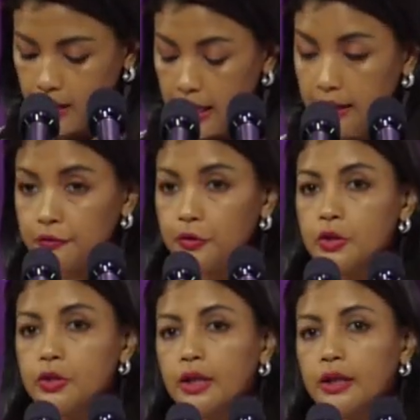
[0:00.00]

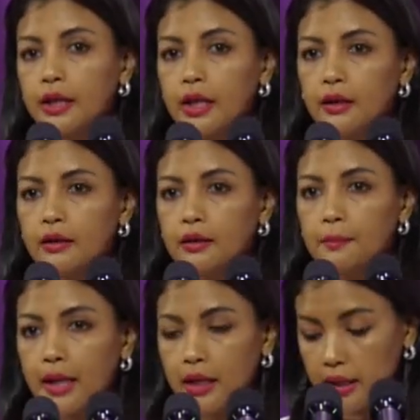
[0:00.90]
Unfortunately,
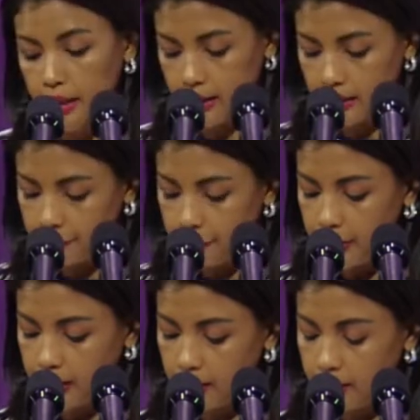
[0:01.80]
mainly in
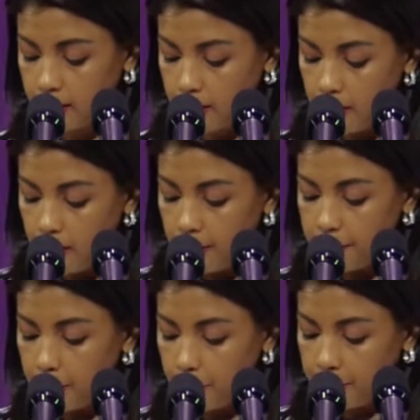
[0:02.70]
Africa,
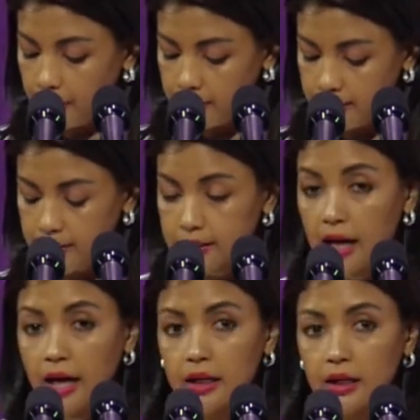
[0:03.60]
their prevalence is
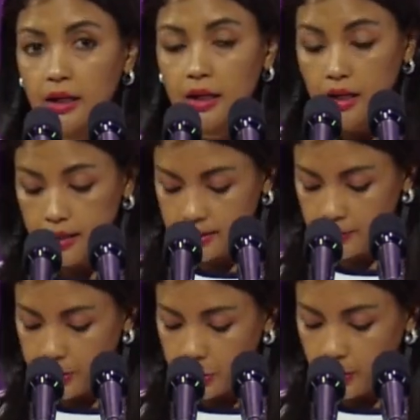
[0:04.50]
high,
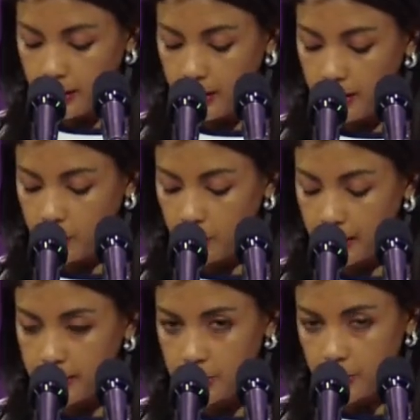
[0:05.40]
especially in
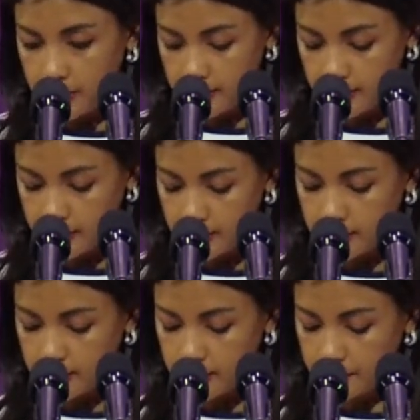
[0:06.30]
humanitarian
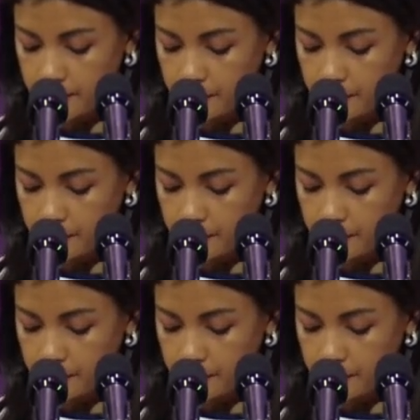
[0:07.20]
settings.